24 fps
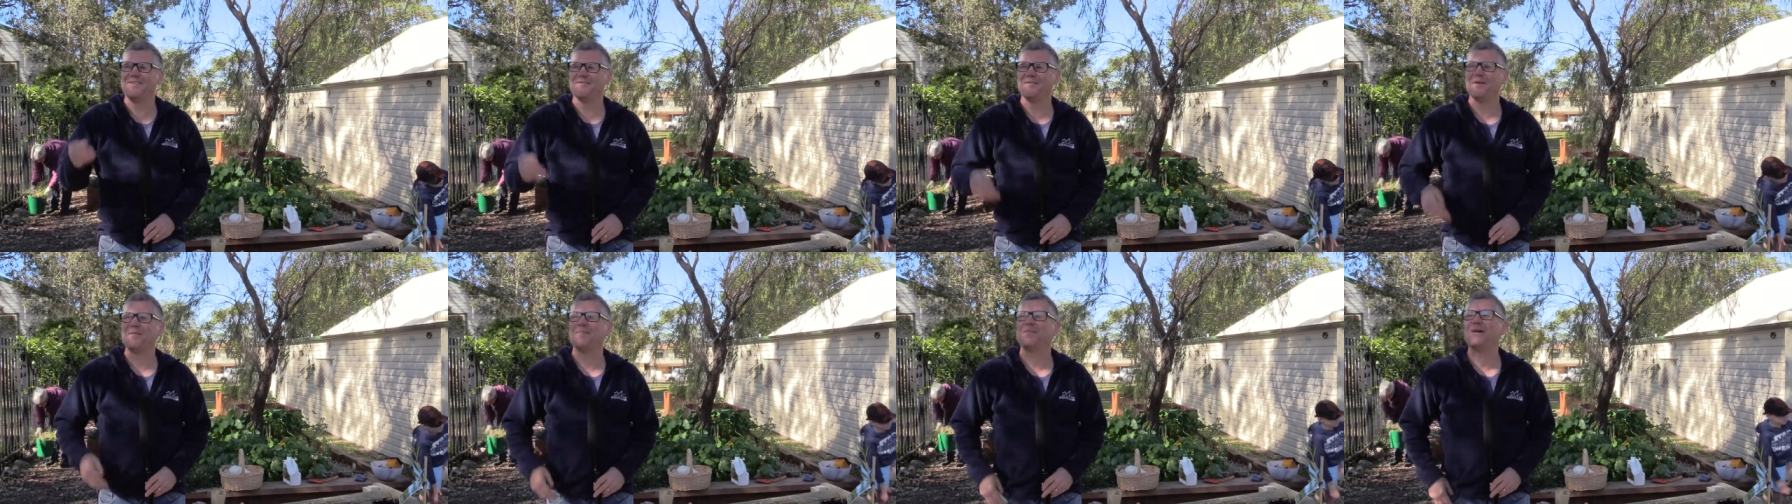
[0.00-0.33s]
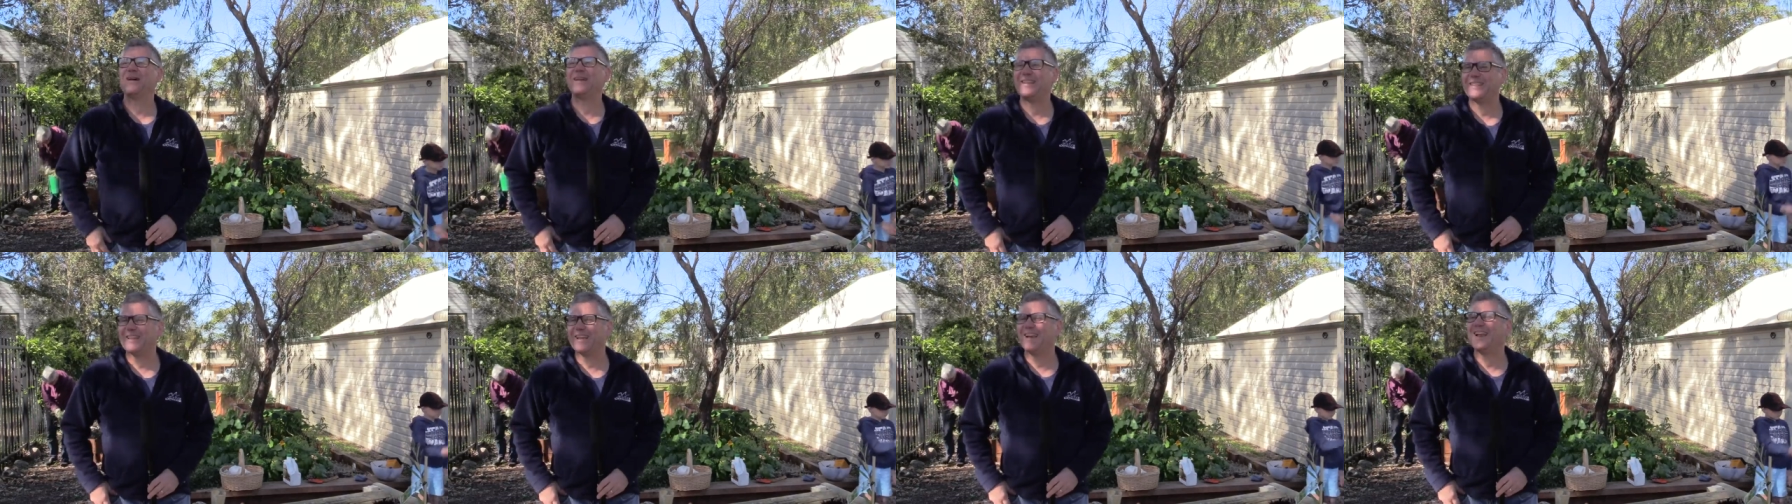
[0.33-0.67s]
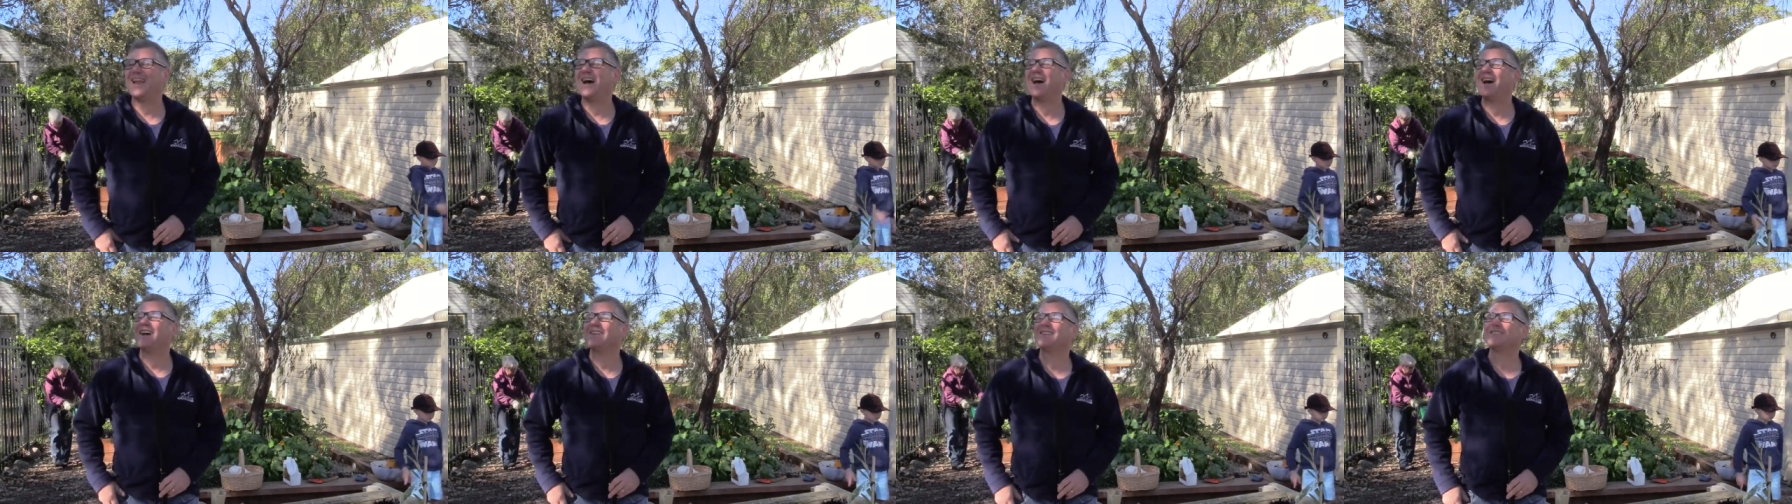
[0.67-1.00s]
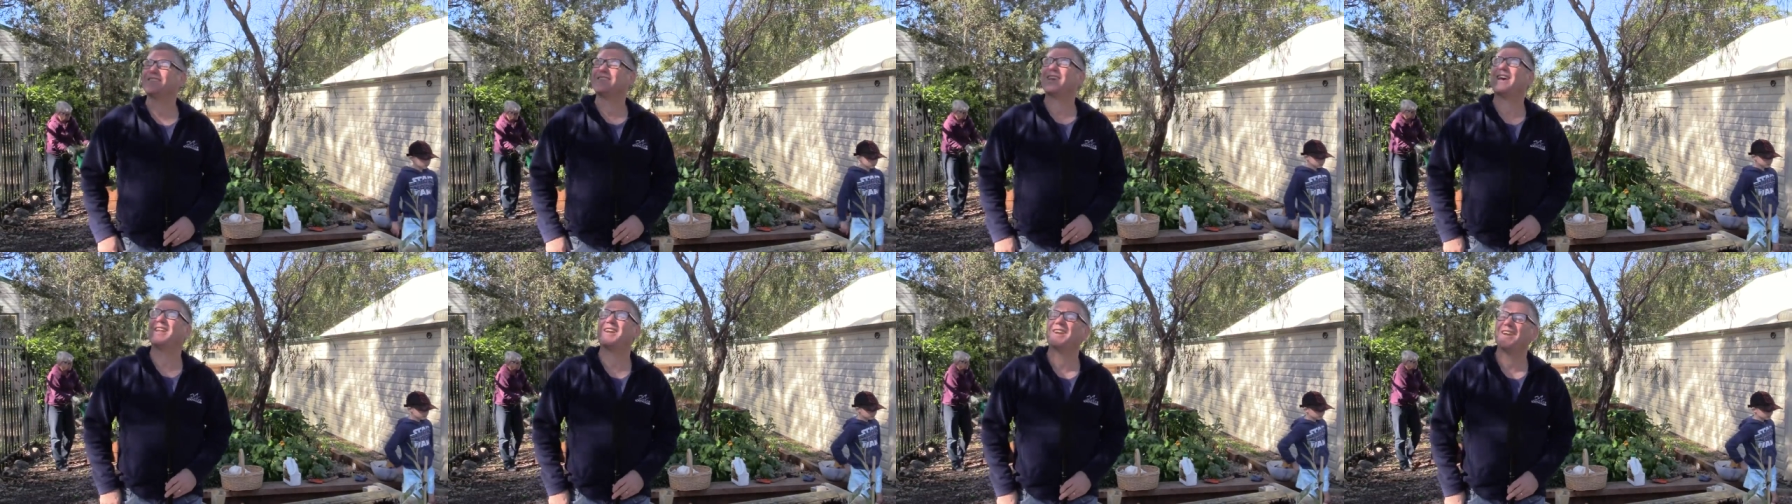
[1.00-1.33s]
We meet at the last
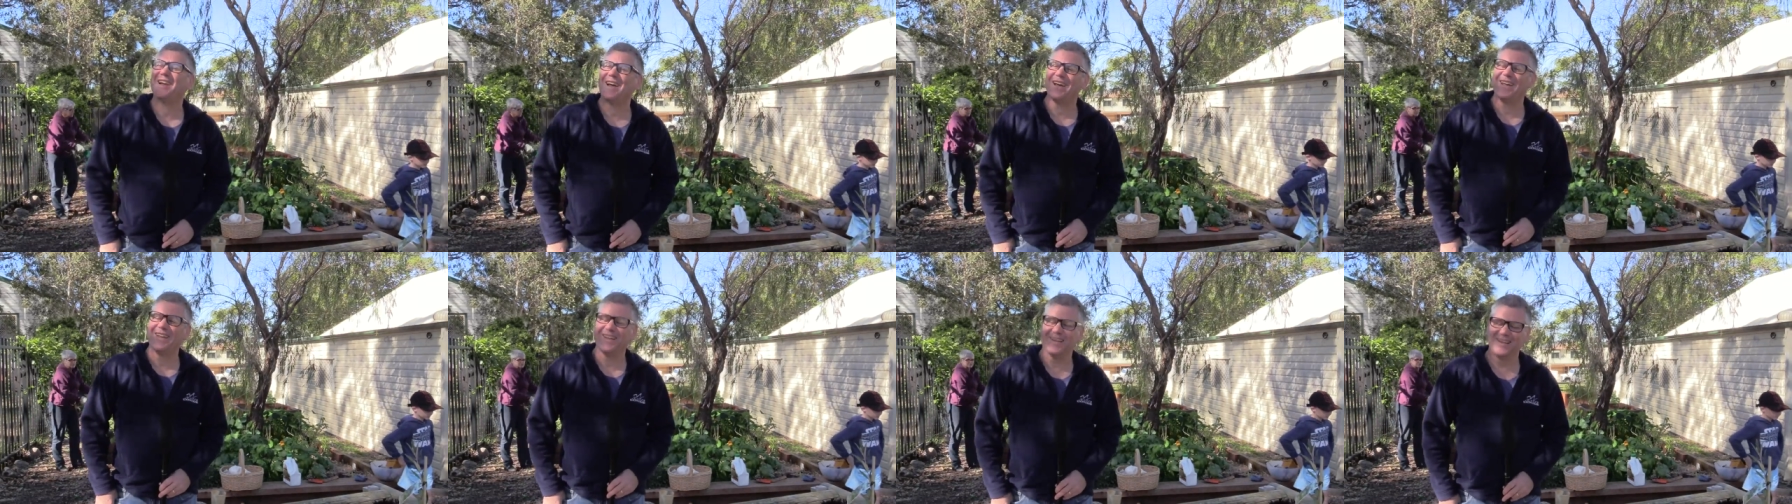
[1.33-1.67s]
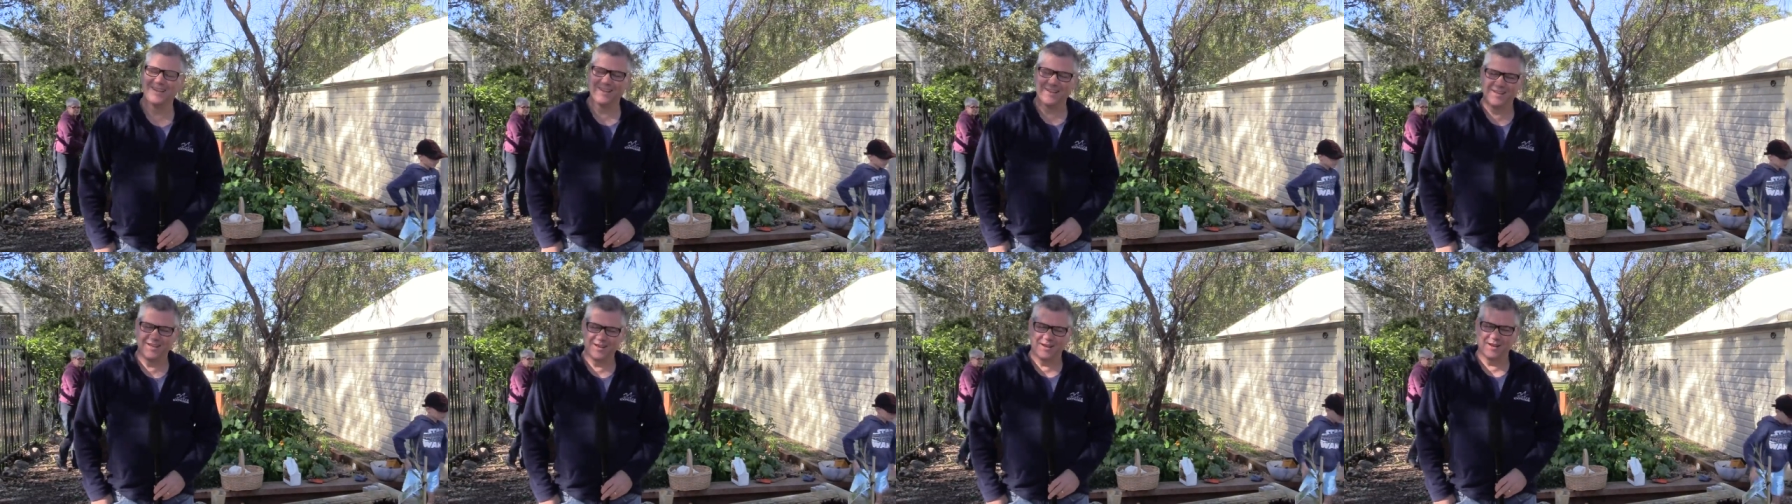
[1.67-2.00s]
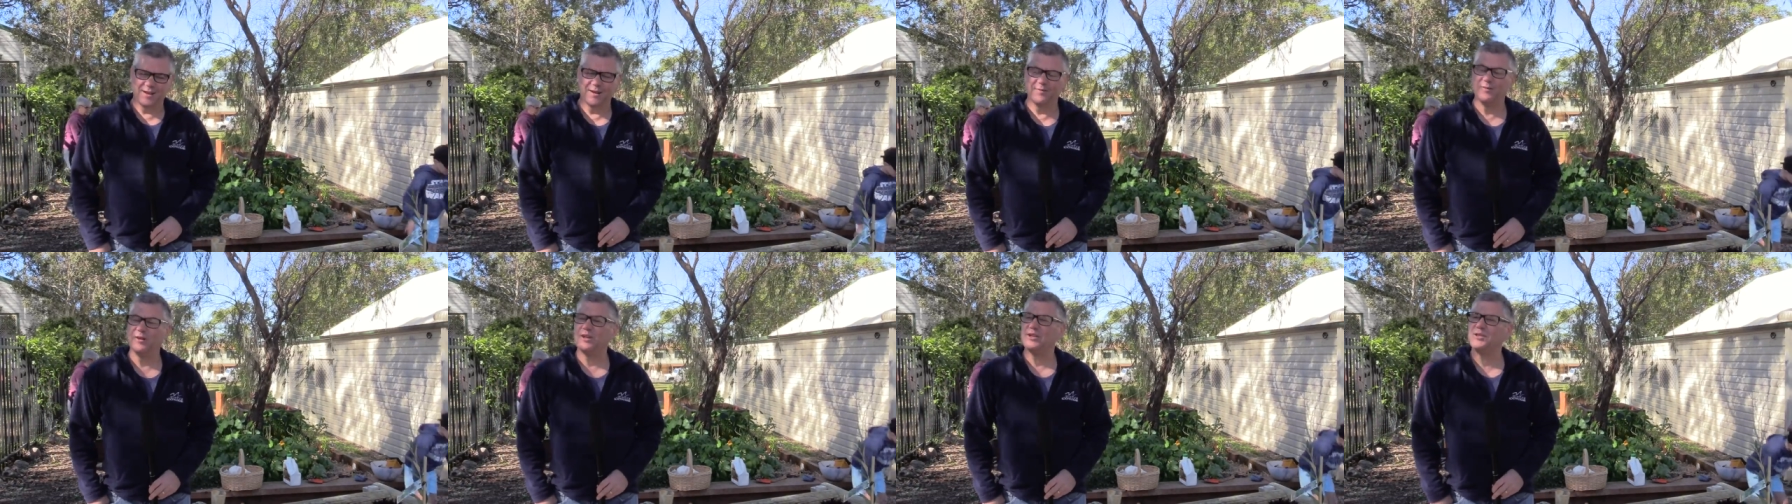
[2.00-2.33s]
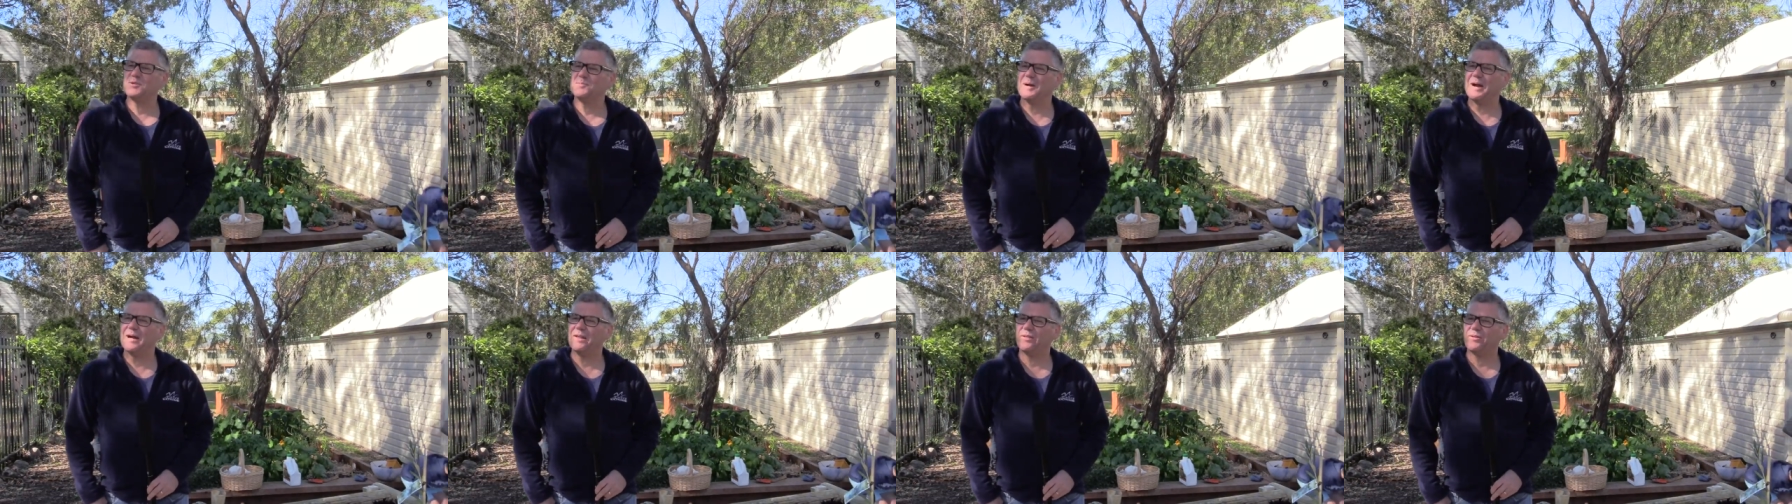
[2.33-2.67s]
Saturday of
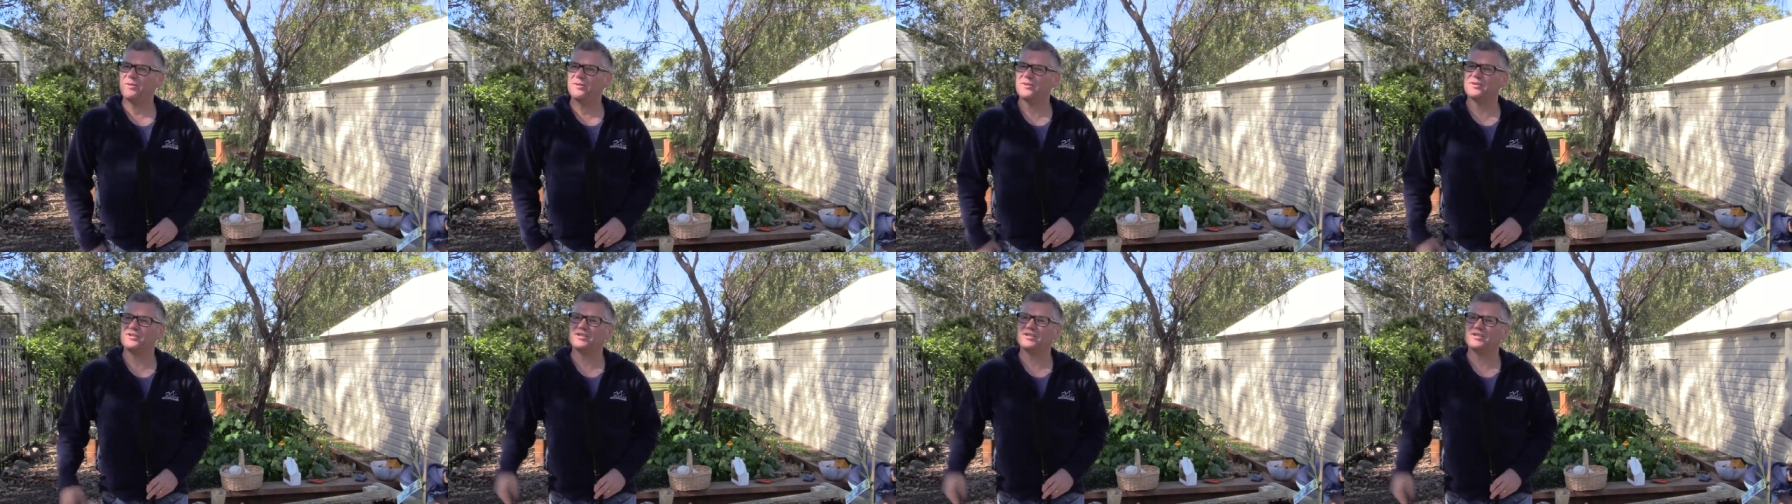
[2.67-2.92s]
each month,